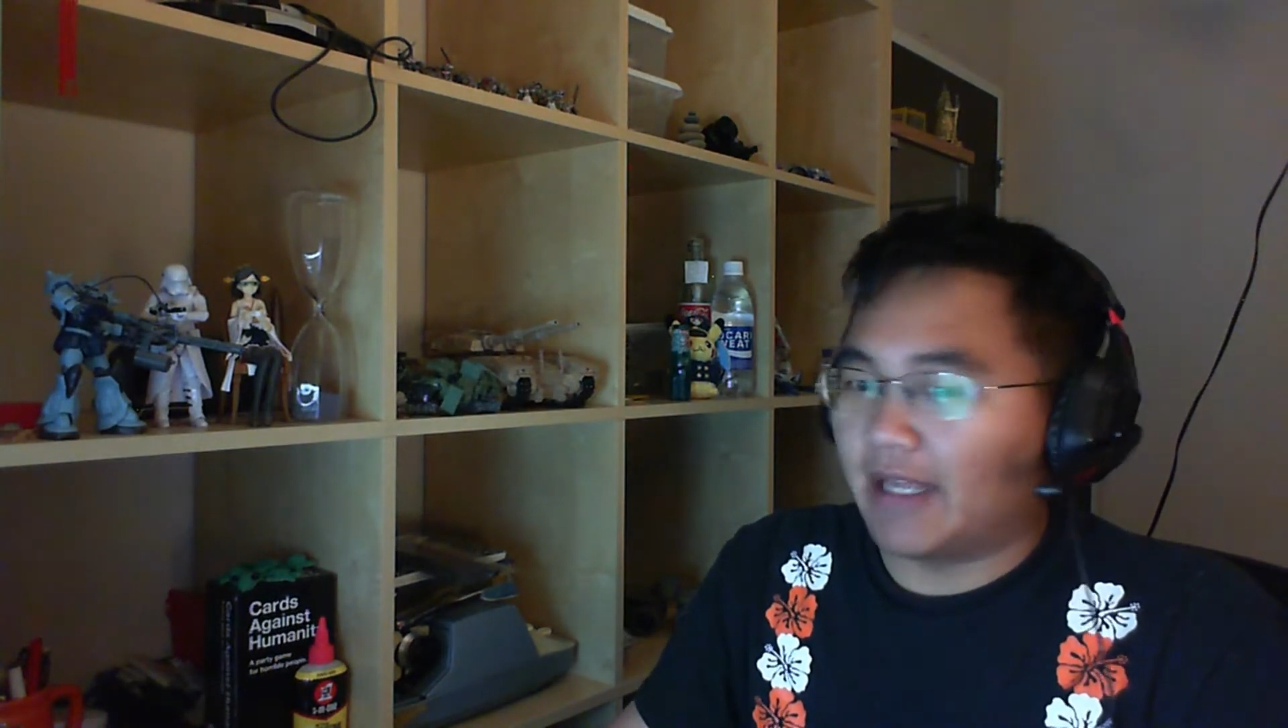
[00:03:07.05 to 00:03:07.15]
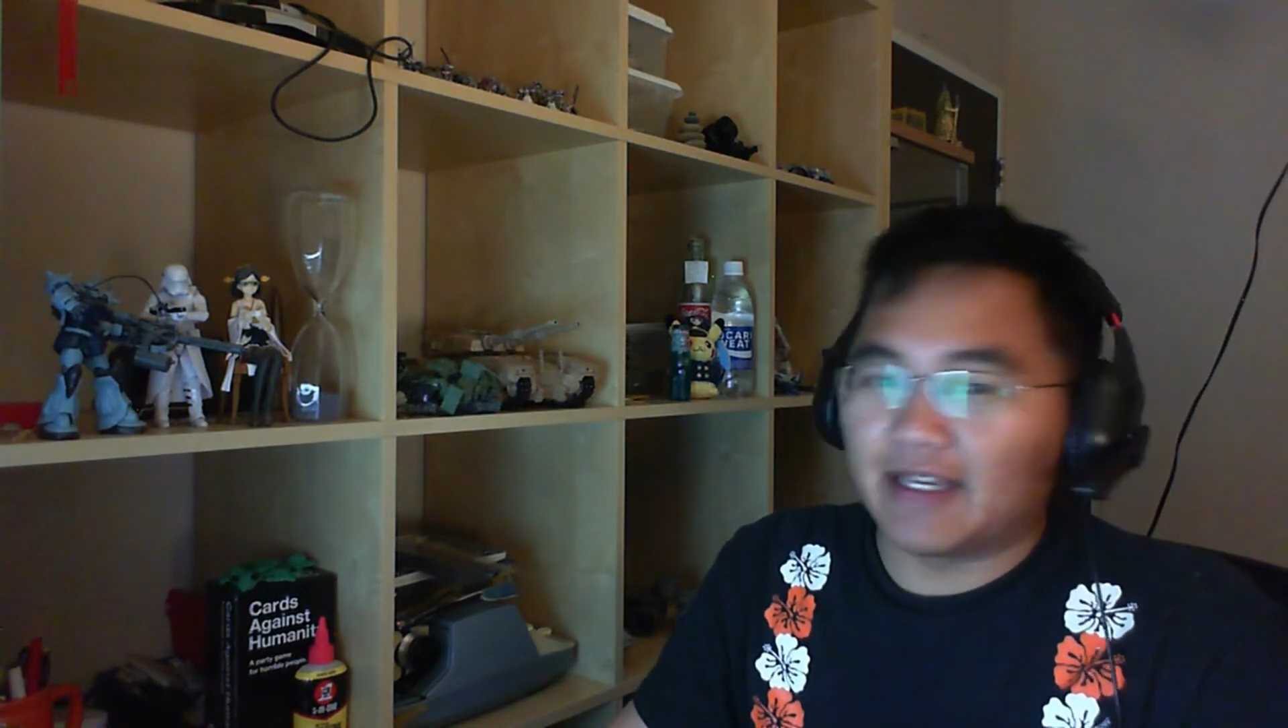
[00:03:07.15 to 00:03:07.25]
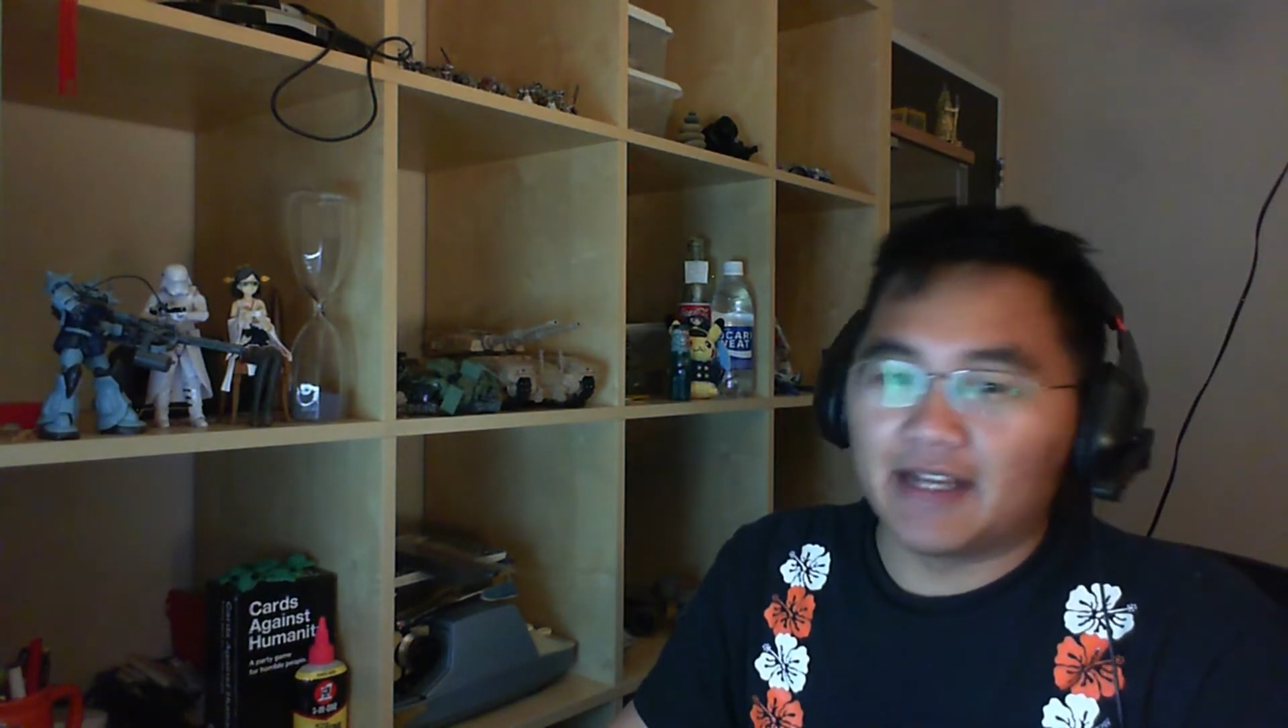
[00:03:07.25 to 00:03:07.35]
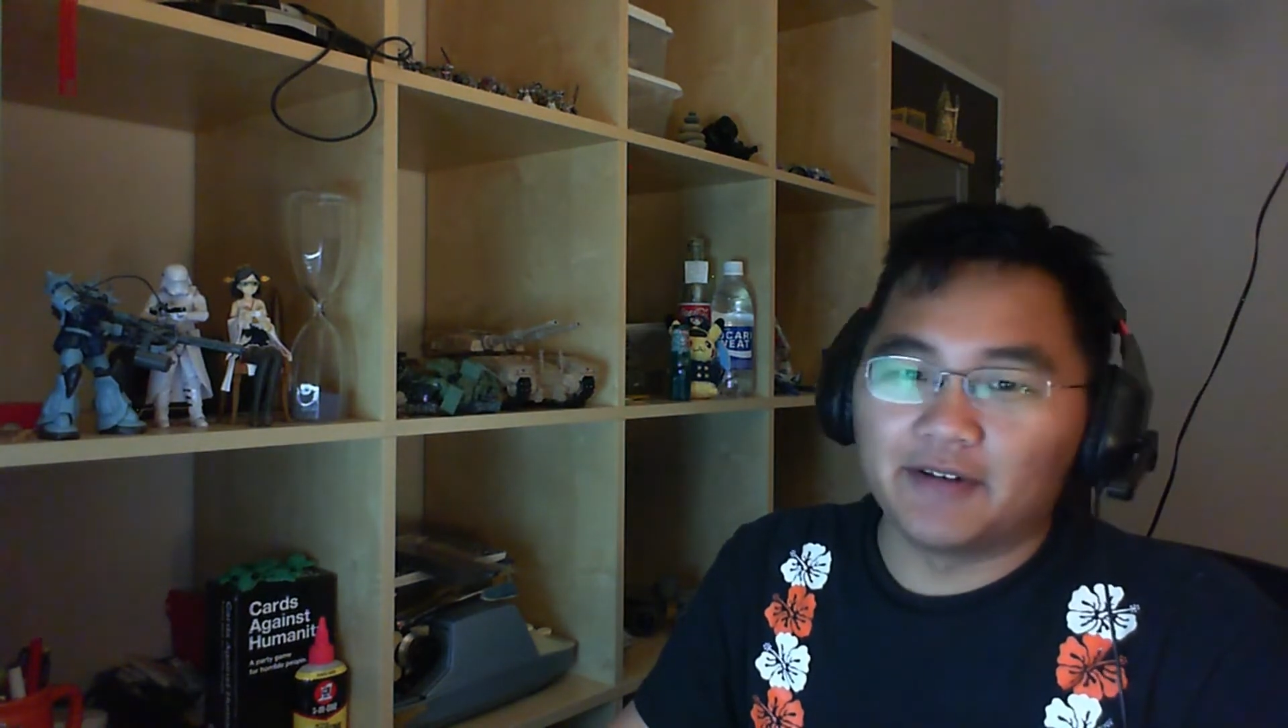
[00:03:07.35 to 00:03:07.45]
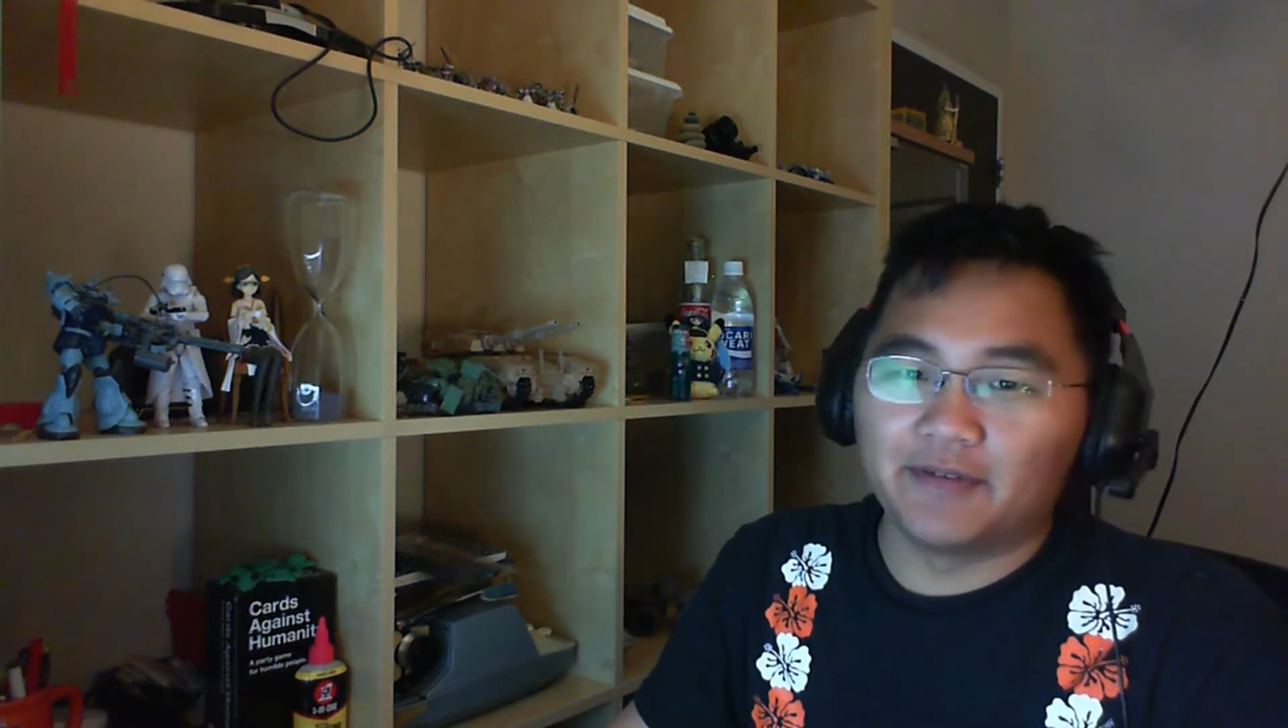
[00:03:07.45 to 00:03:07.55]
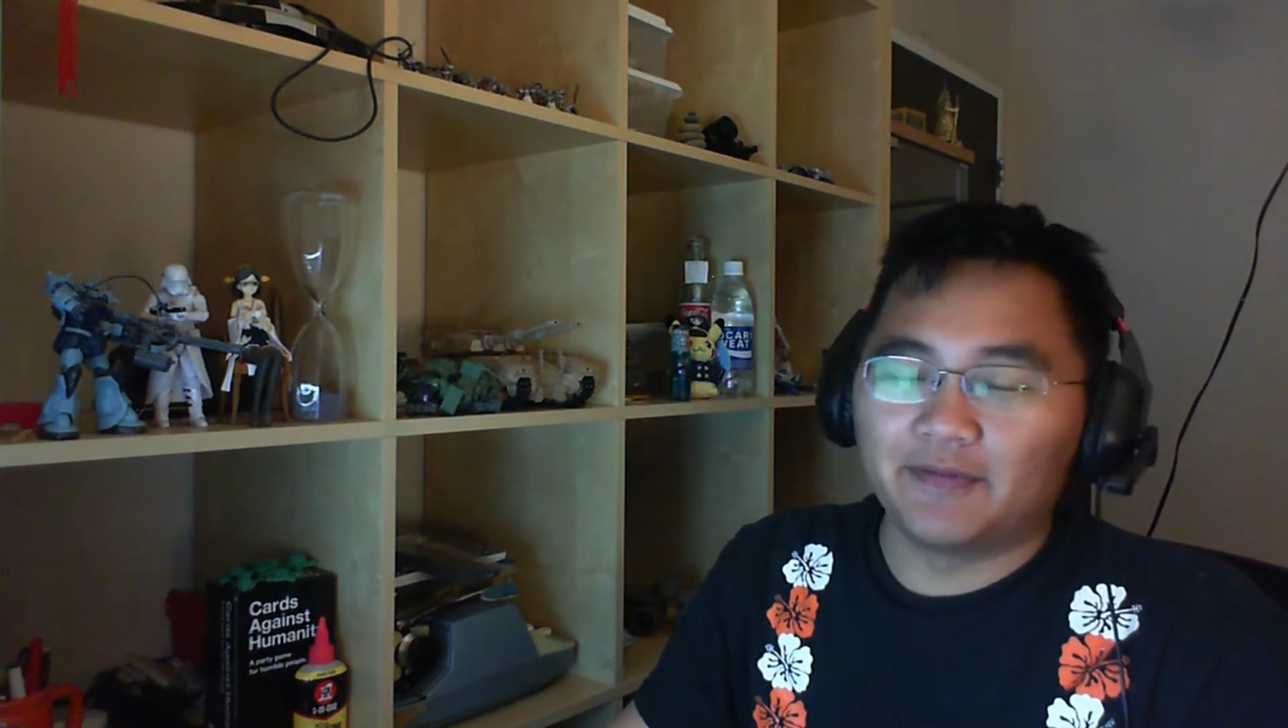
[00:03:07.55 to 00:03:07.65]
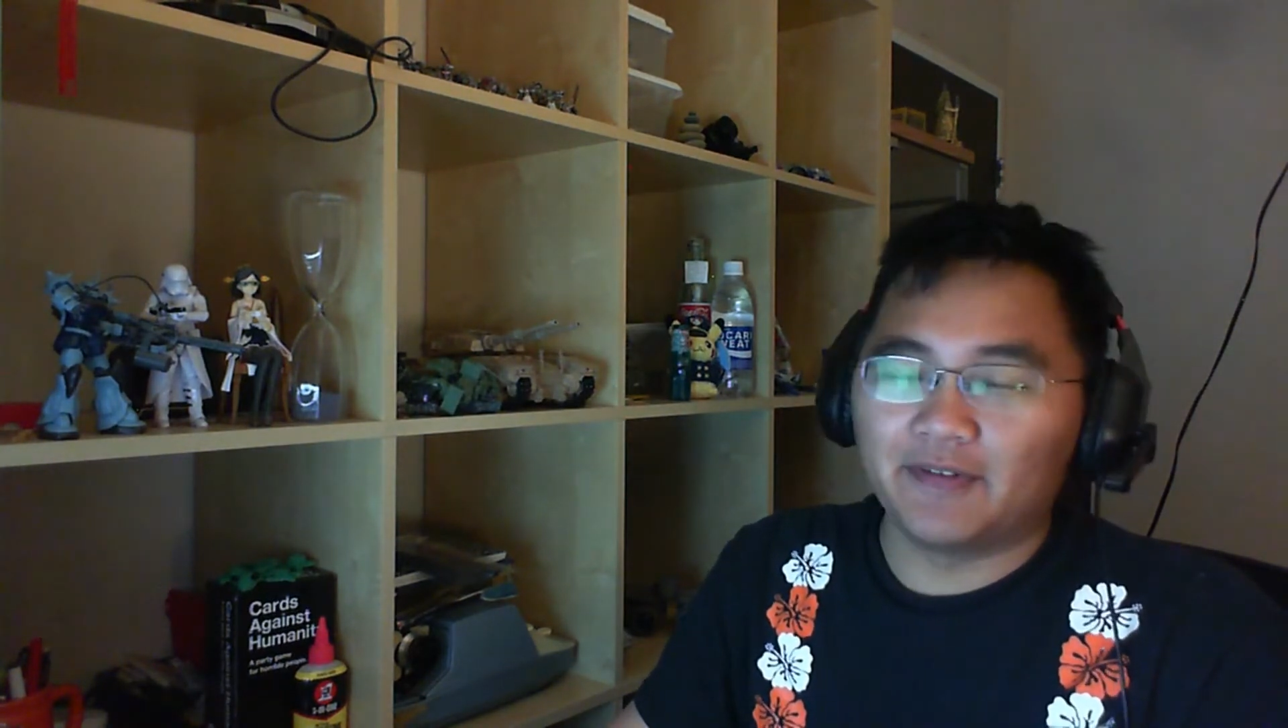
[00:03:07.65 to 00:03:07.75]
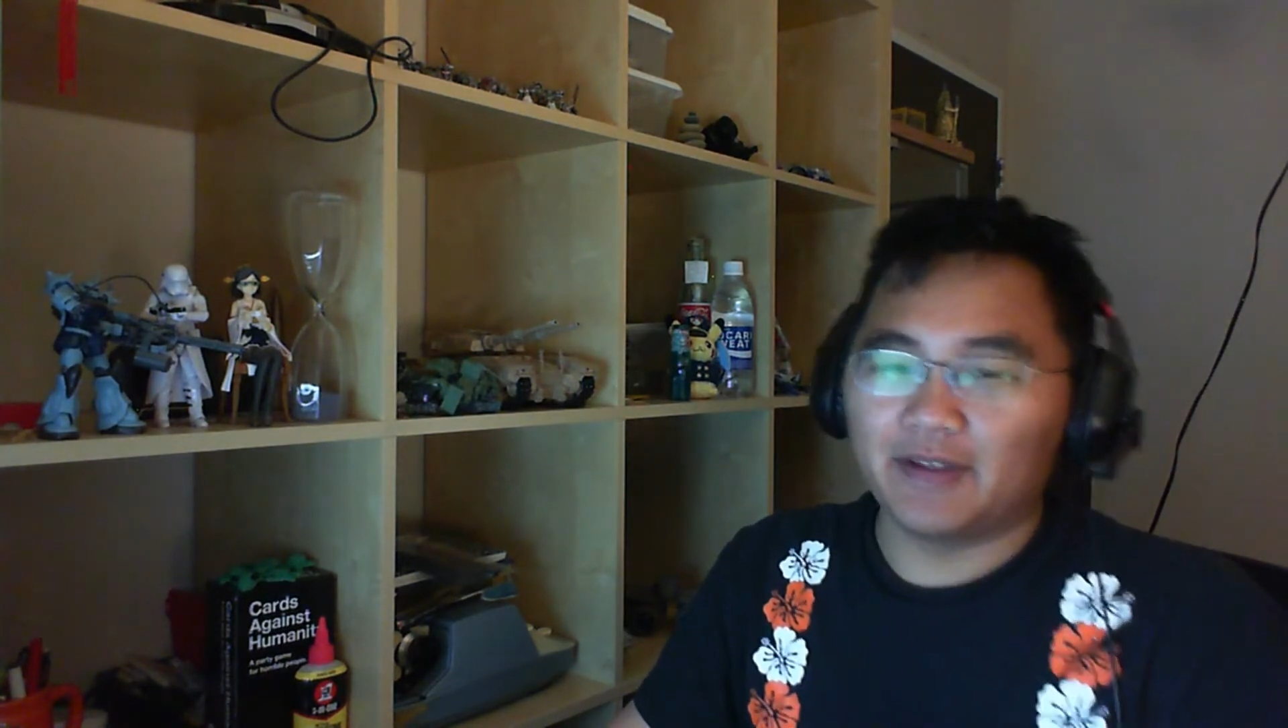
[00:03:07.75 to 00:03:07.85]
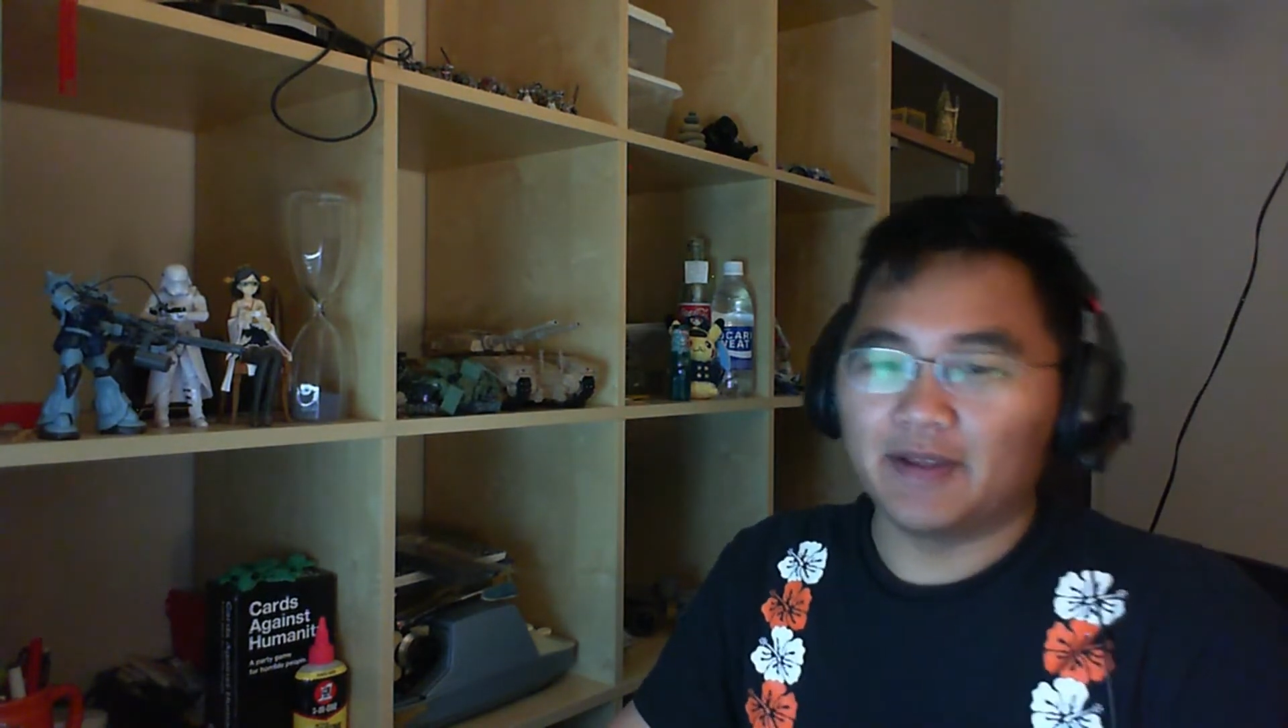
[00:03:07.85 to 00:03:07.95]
kind of